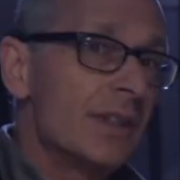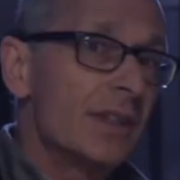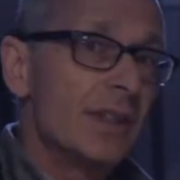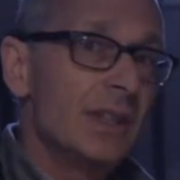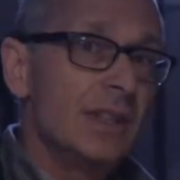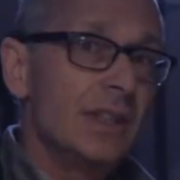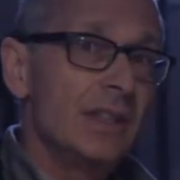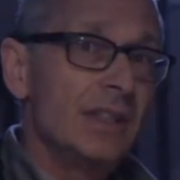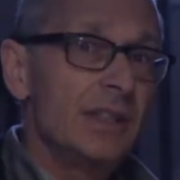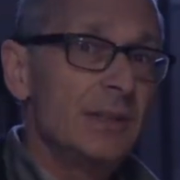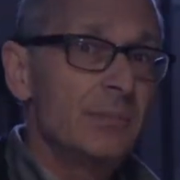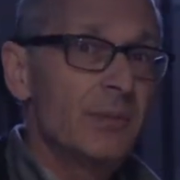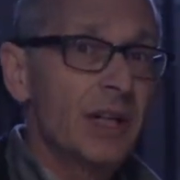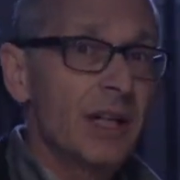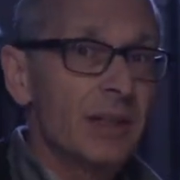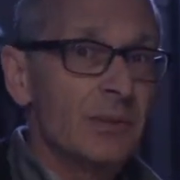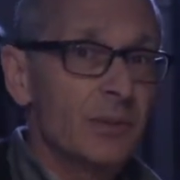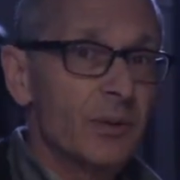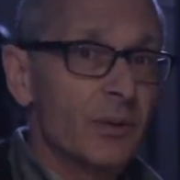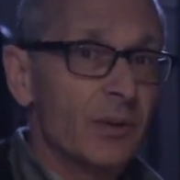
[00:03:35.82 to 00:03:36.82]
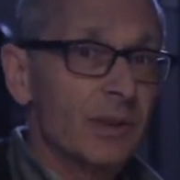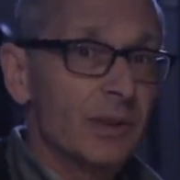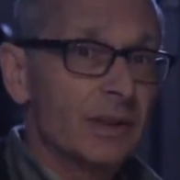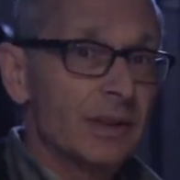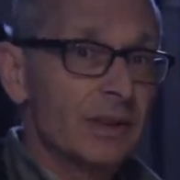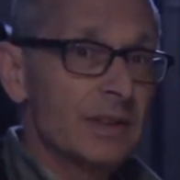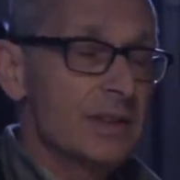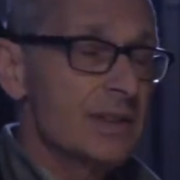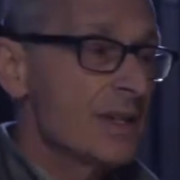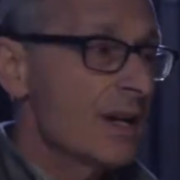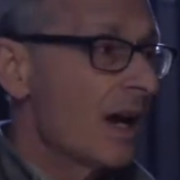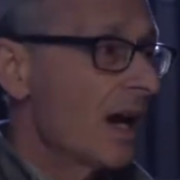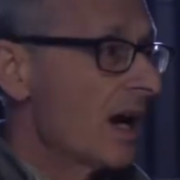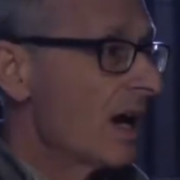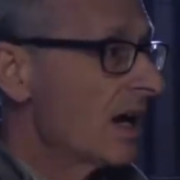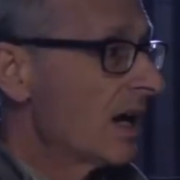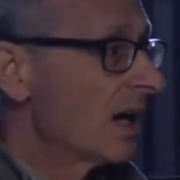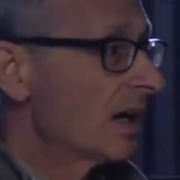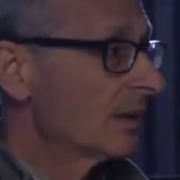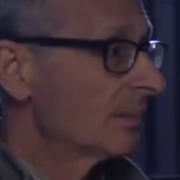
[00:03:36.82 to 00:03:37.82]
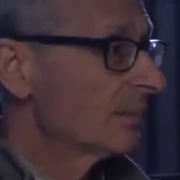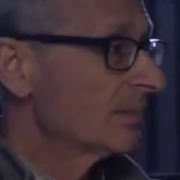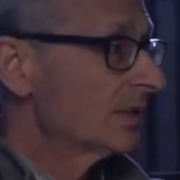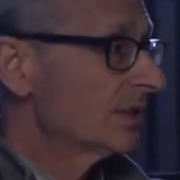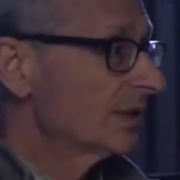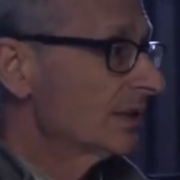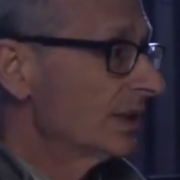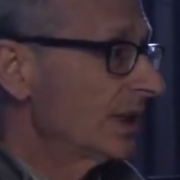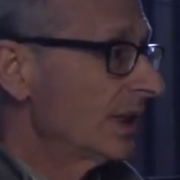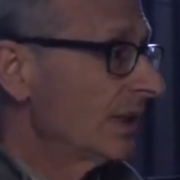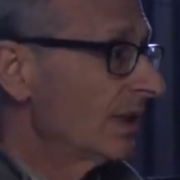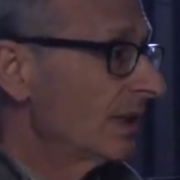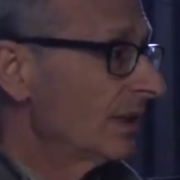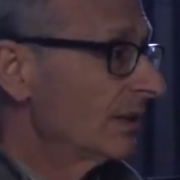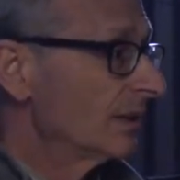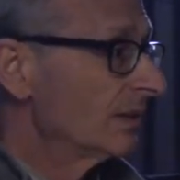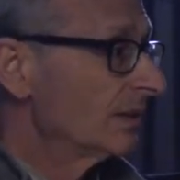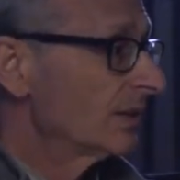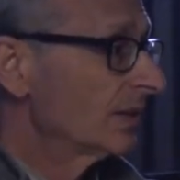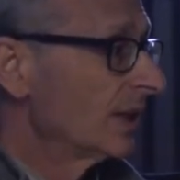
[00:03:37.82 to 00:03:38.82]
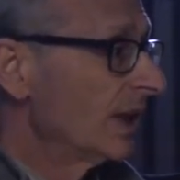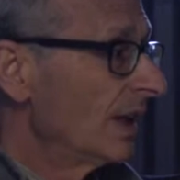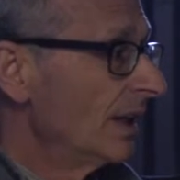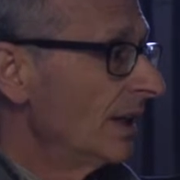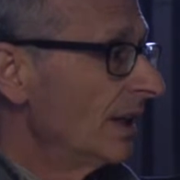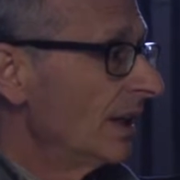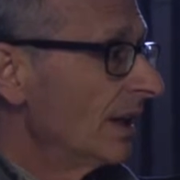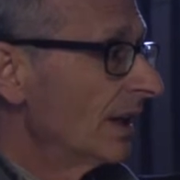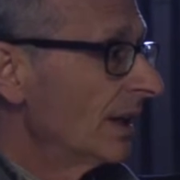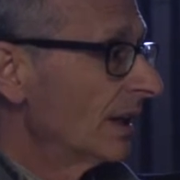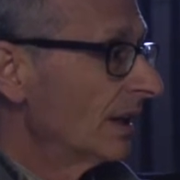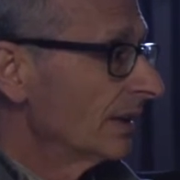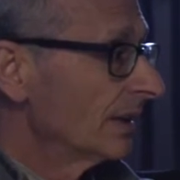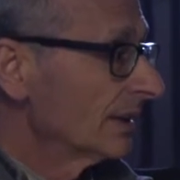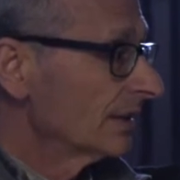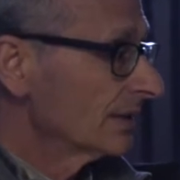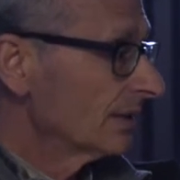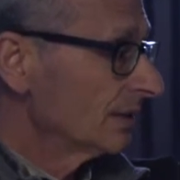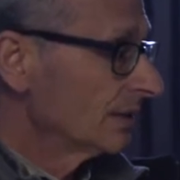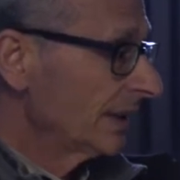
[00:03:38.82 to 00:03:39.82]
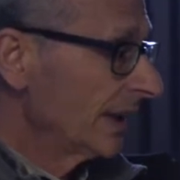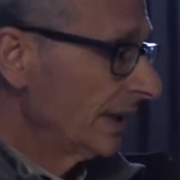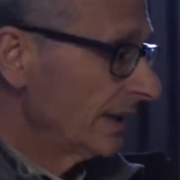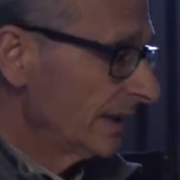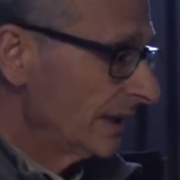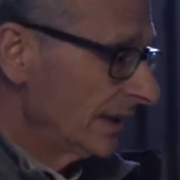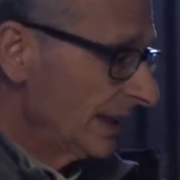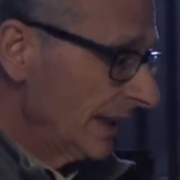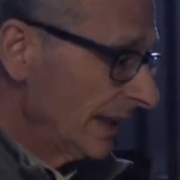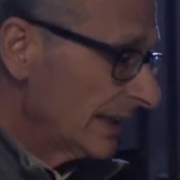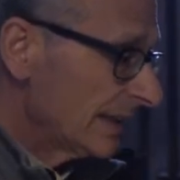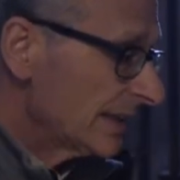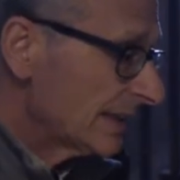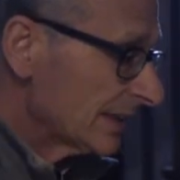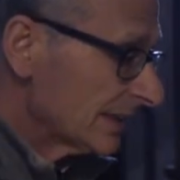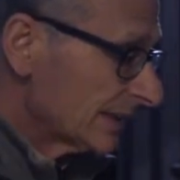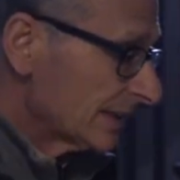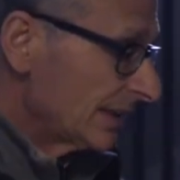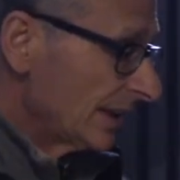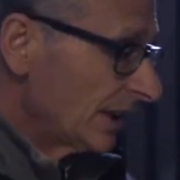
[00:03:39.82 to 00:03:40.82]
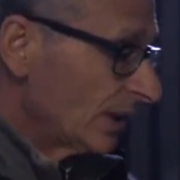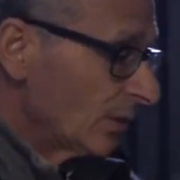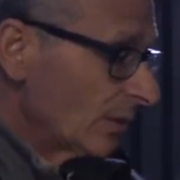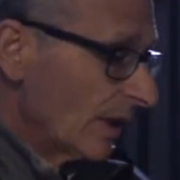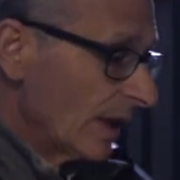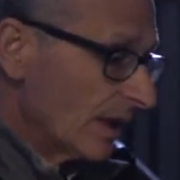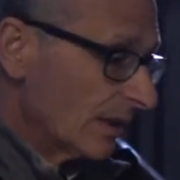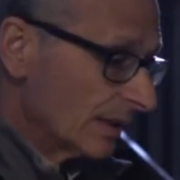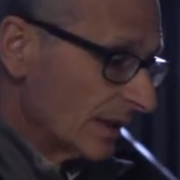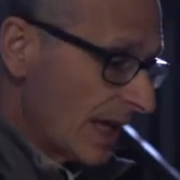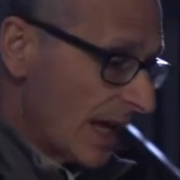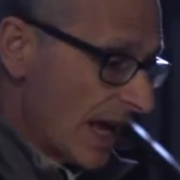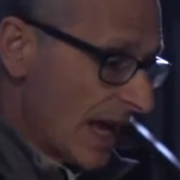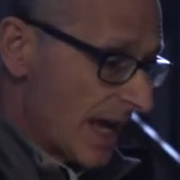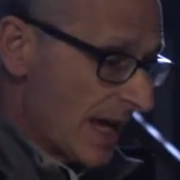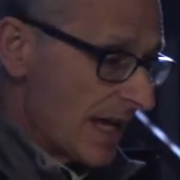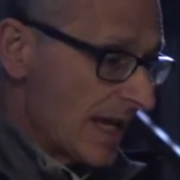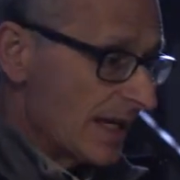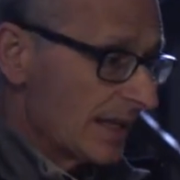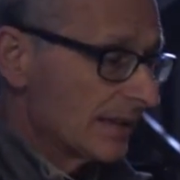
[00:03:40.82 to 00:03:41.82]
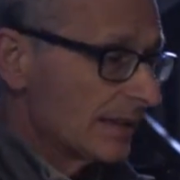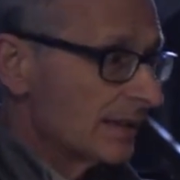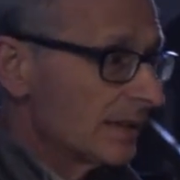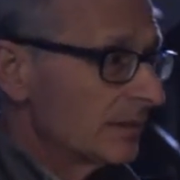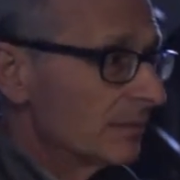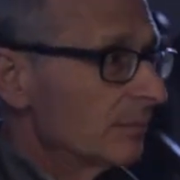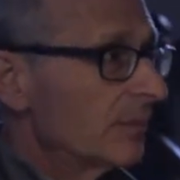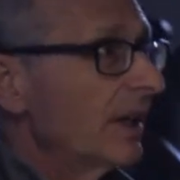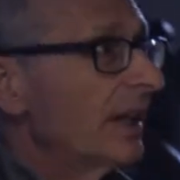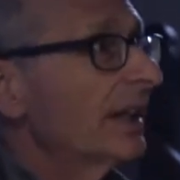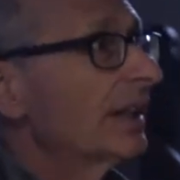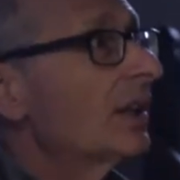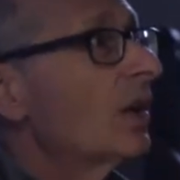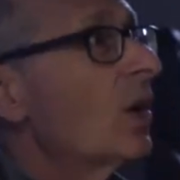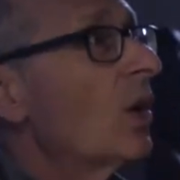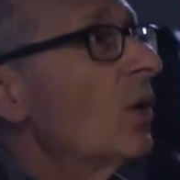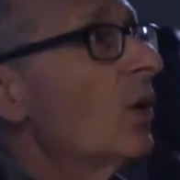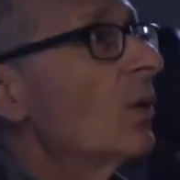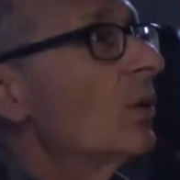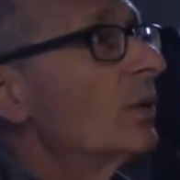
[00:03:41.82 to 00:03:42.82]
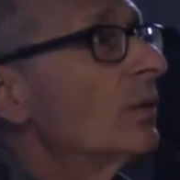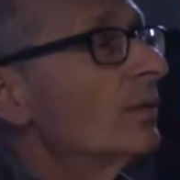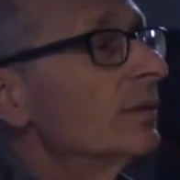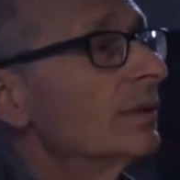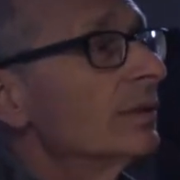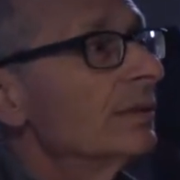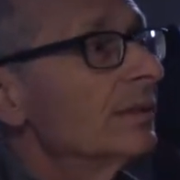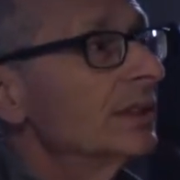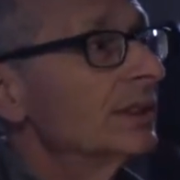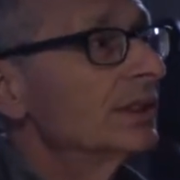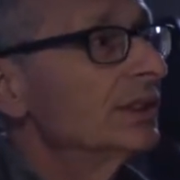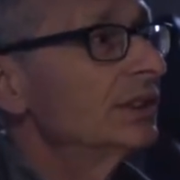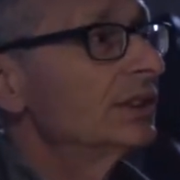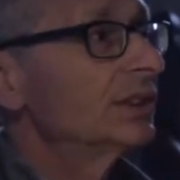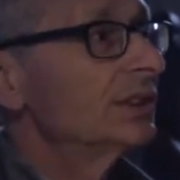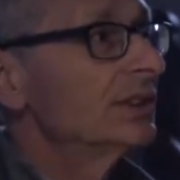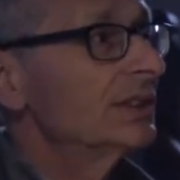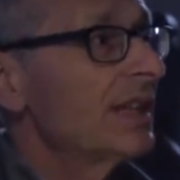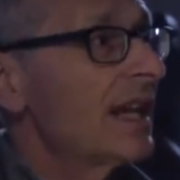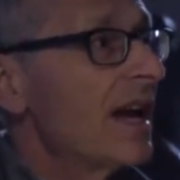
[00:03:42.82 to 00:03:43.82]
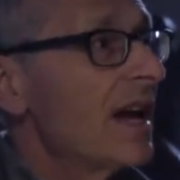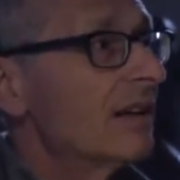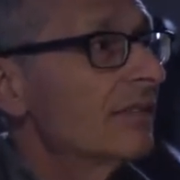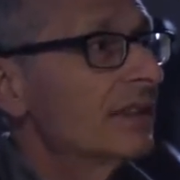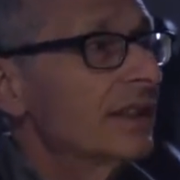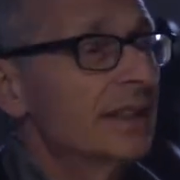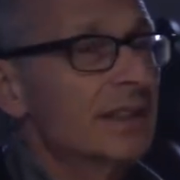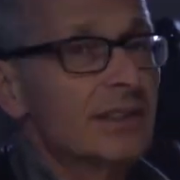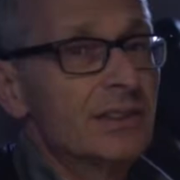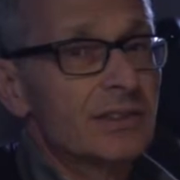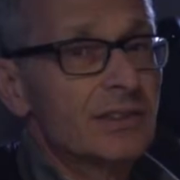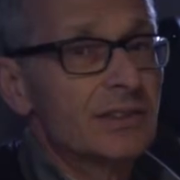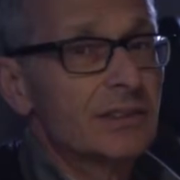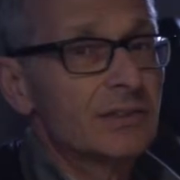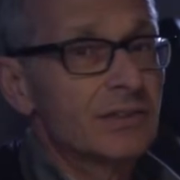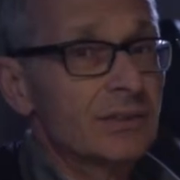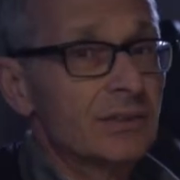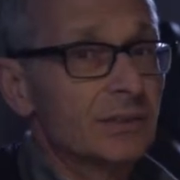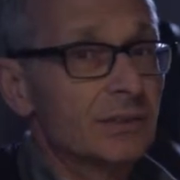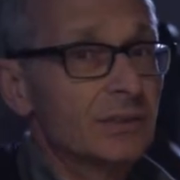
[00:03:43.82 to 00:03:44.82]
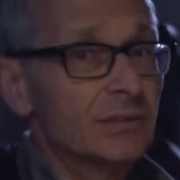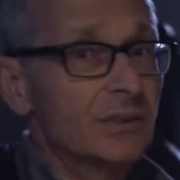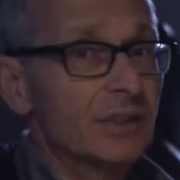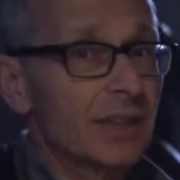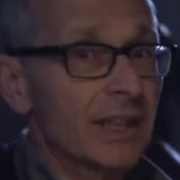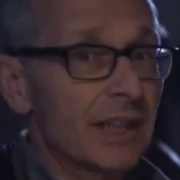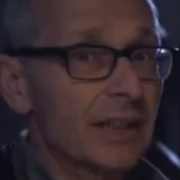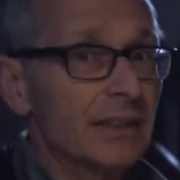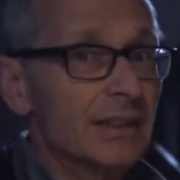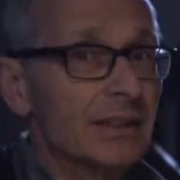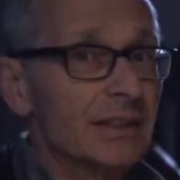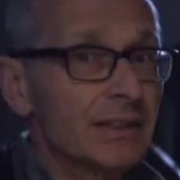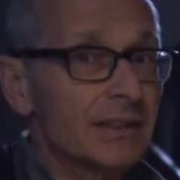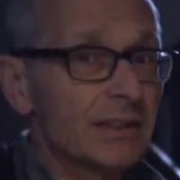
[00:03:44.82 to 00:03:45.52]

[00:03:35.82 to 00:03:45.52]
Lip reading: the pipe organ upstairs is located in the stairwell, and by code we really shouldn't have any service rooms in the